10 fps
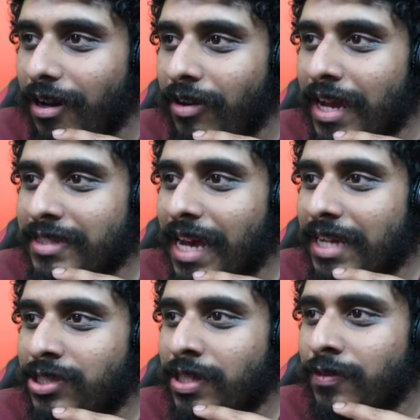All right,
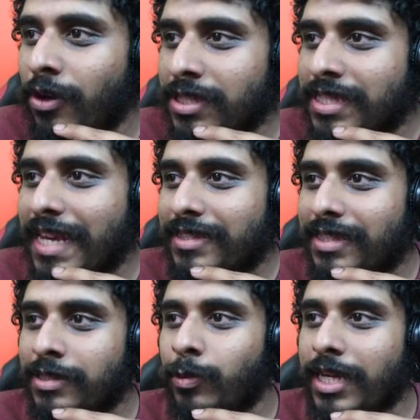I should have got 6
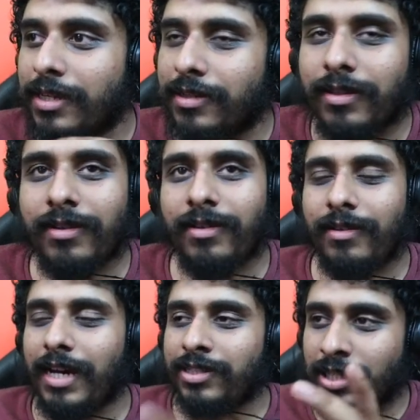this week.
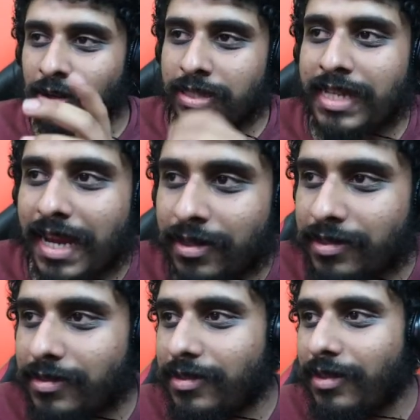I should have got
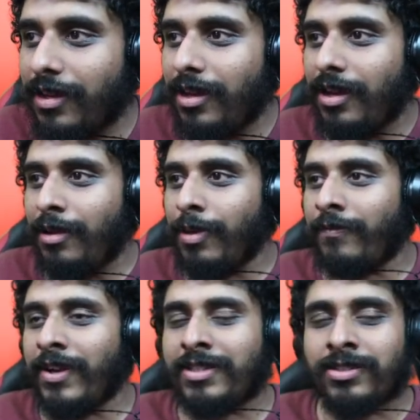6.
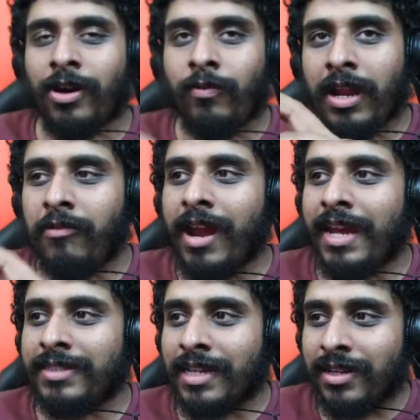But fixtures got
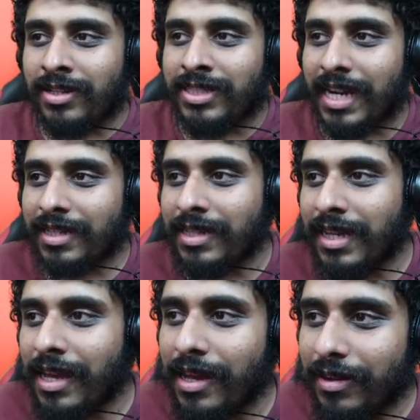rearranged. I didn't check
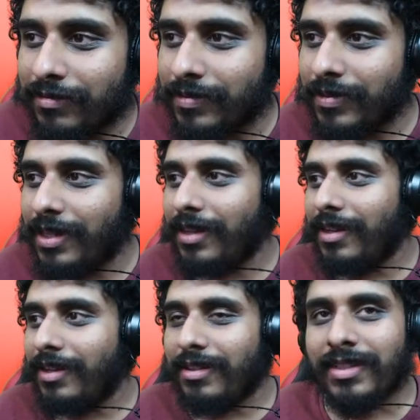the
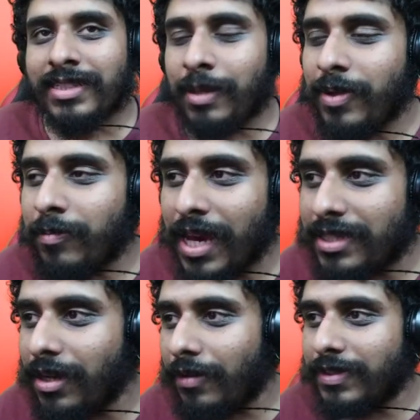tipping
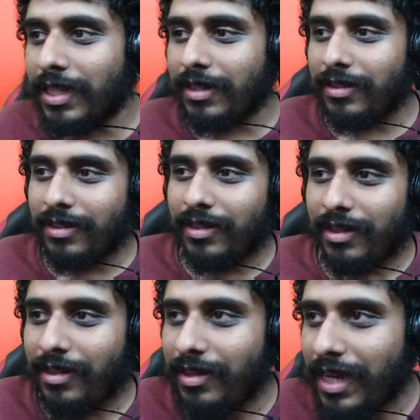page after,
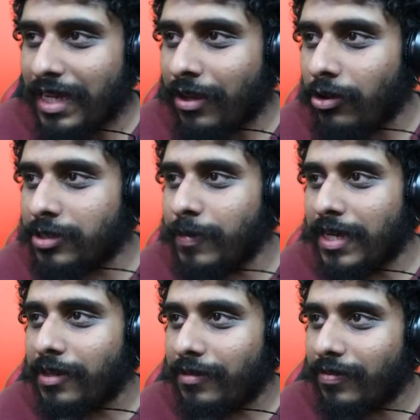and it cost
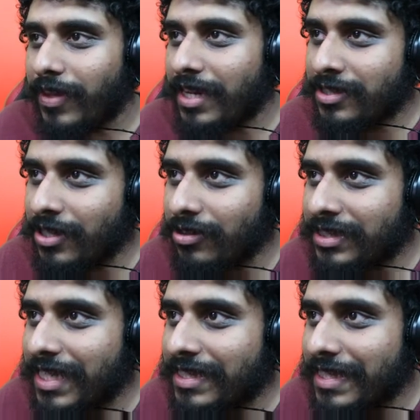me. I should have got
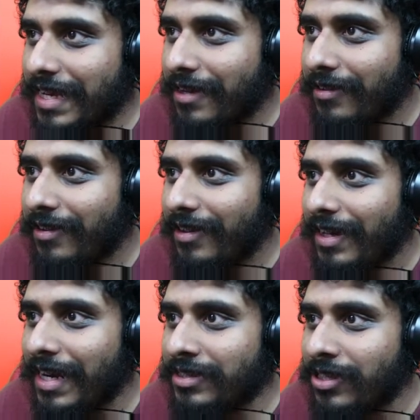6 here,
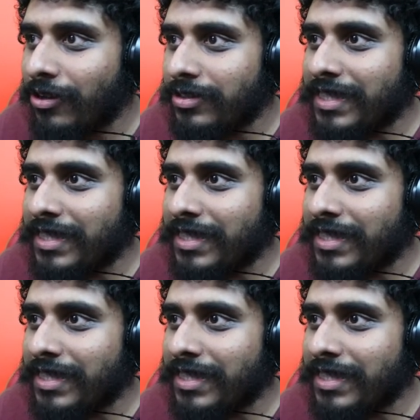and I should have got